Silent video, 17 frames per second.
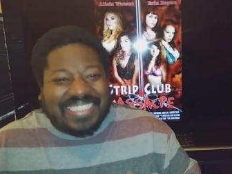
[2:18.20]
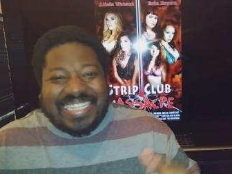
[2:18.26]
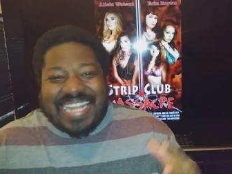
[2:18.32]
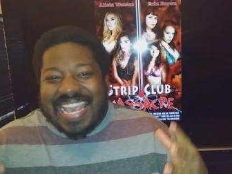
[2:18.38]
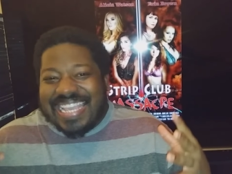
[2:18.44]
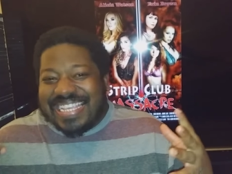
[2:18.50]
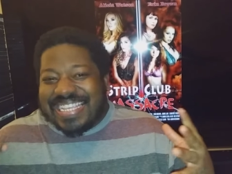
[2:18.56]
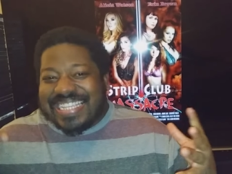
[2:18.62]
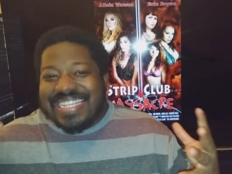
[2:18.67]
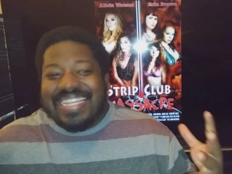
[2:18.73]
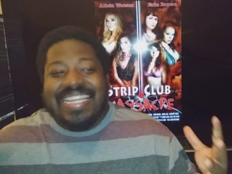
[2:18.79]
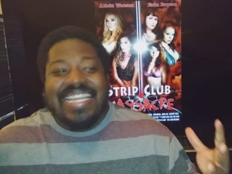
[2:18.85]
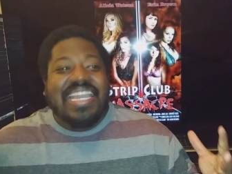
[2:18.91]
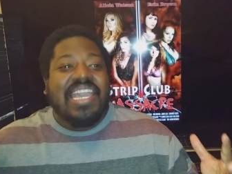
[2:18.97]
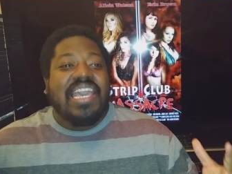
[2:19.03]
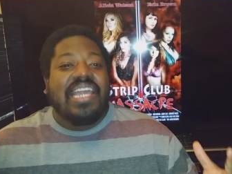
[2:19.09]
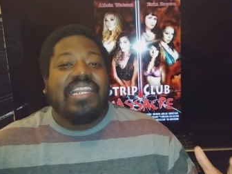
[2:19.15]
like,
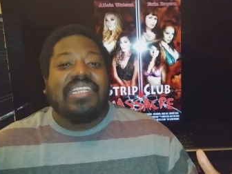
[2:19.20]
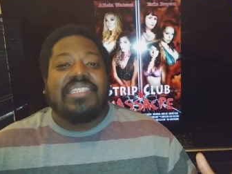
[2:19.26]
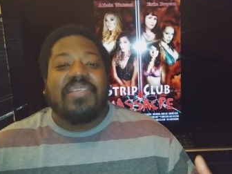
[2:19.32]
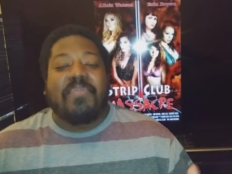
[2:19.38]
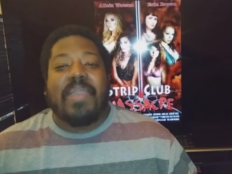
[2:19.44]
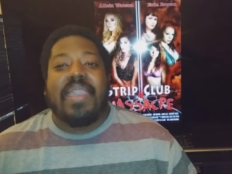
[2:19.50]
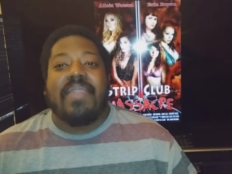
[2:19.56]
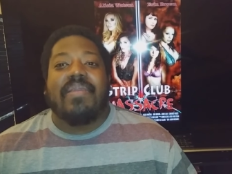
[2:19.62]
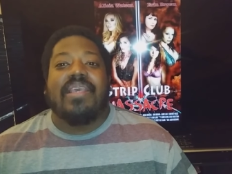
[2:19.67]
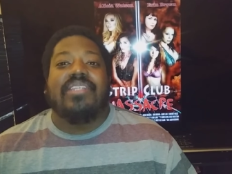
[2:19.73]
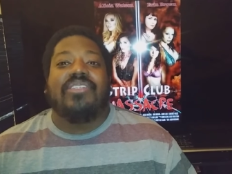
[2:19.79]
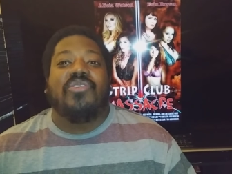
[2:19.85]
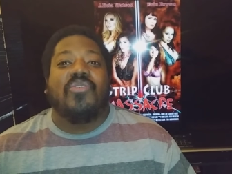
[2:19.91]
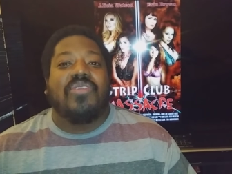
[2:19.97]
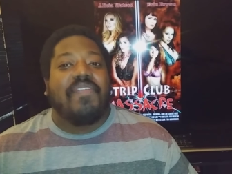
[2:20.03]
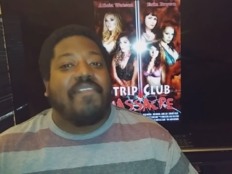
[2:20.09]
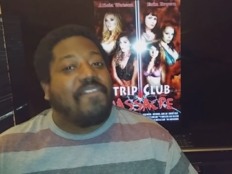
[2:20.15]
listen, babe, is
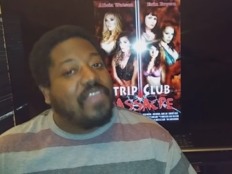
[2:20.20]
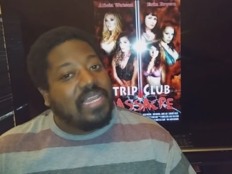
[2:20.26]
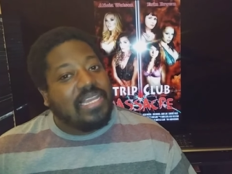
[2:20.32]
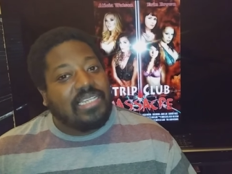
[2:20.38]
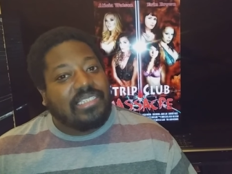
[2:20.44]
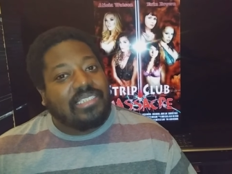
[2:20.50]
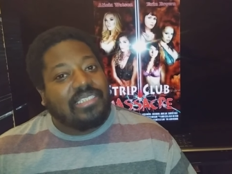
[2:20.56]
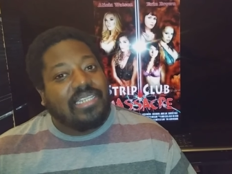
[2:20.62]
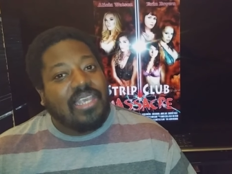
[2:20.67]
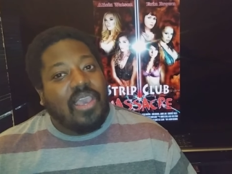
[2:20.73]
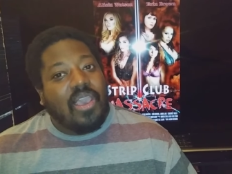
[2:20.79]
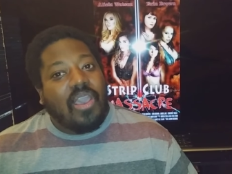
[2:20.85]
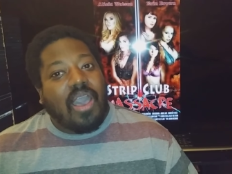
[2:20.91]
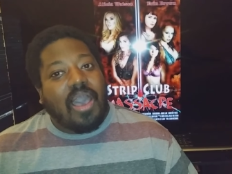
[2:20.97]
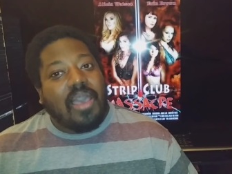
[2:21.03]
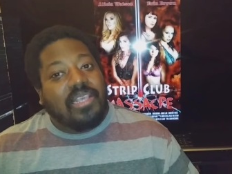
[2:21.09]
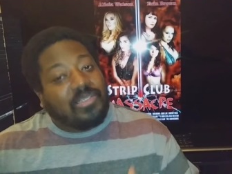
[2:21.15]
you gonna finish?
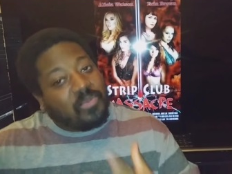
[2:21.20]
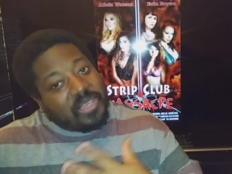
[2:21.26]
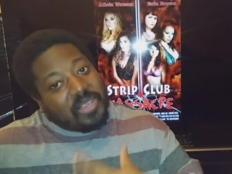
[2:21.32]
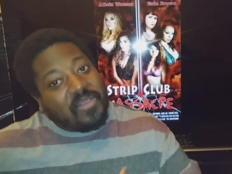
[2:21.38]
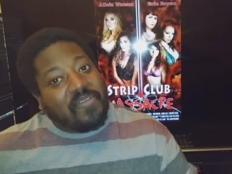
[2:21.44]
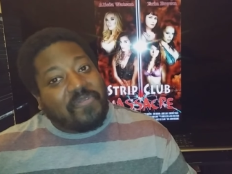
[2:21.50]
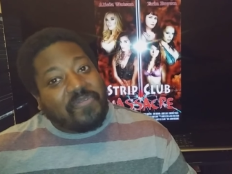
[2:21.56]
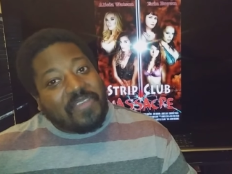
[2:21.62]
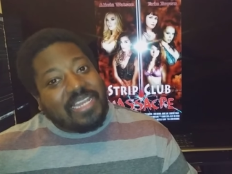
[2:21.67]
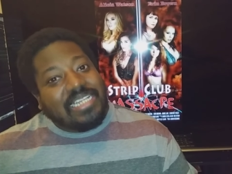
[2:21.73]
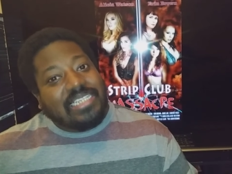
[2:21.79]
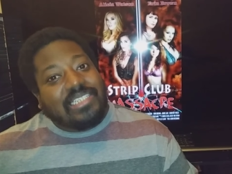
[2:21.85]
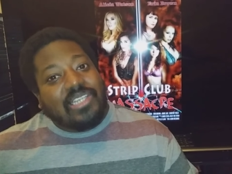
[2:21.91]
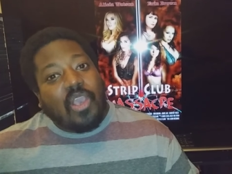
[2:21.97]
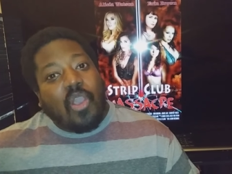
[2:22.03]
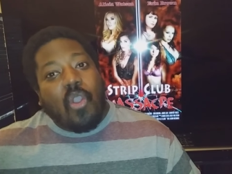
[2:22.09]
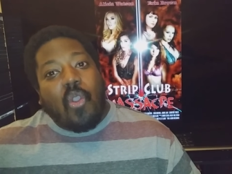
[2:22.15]
Uh, is we gonna
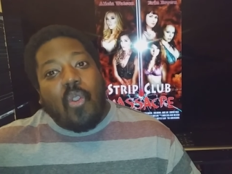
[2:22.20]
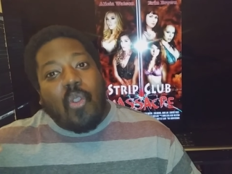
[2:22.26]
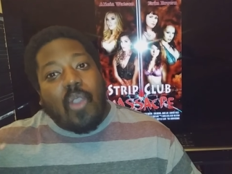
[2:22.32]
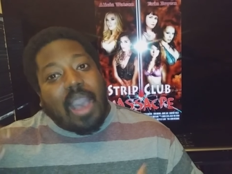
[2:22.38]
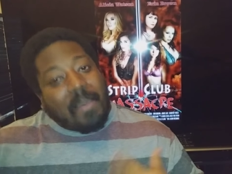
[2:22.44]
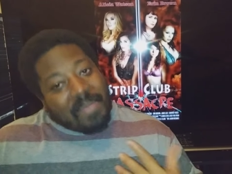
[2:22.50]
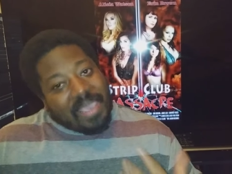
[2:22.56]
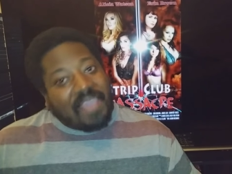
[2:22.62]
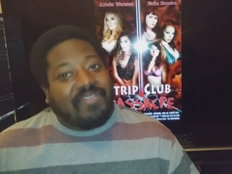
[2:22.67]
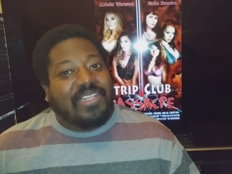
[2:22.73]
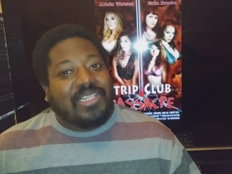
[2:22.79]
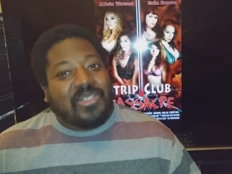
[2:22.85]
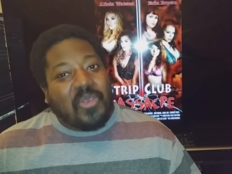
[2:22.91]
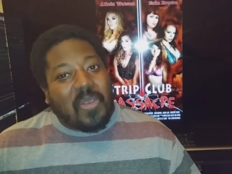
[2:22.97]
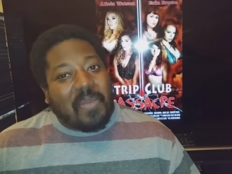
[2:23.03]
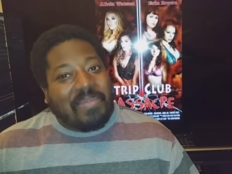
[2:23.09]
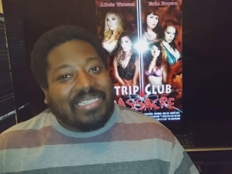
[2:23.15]
finish, or I'm gonna have to
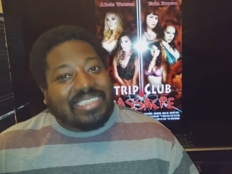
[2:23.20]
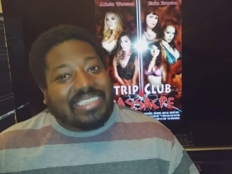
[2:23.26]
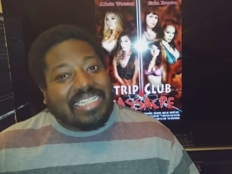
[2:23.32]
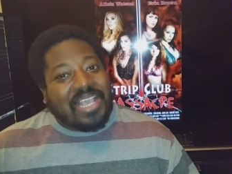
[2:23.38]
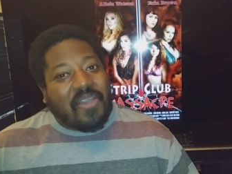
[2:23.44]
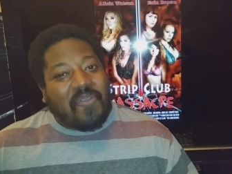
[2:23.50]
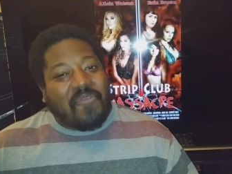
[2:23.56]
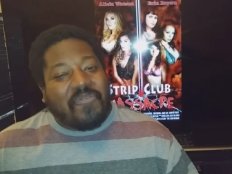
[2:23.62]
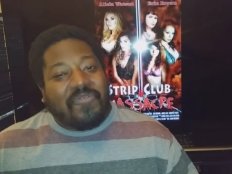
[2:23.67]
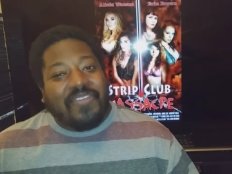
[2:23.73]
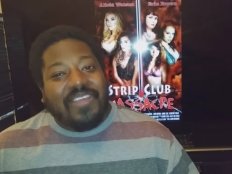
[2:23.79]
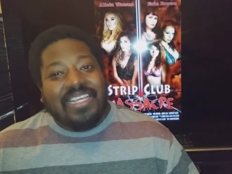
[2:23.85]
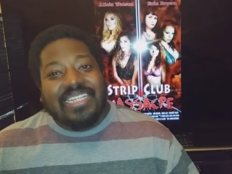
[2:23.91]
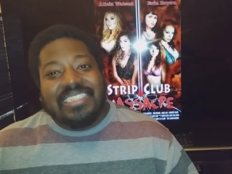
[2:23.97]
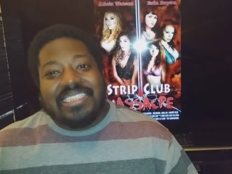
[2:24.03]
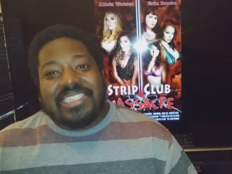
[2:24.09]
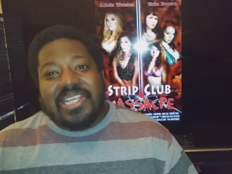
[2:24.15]
do it myself?
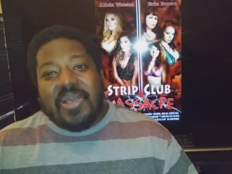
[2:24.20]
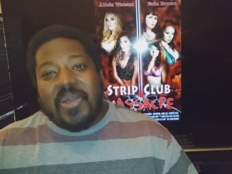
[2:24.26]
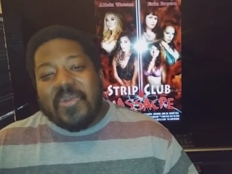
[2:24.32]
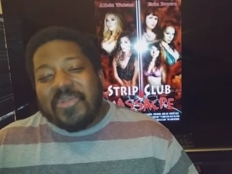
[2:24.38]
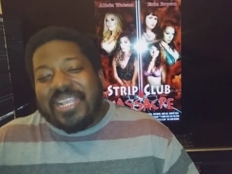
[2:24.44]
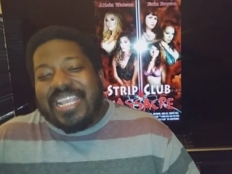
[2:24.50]
So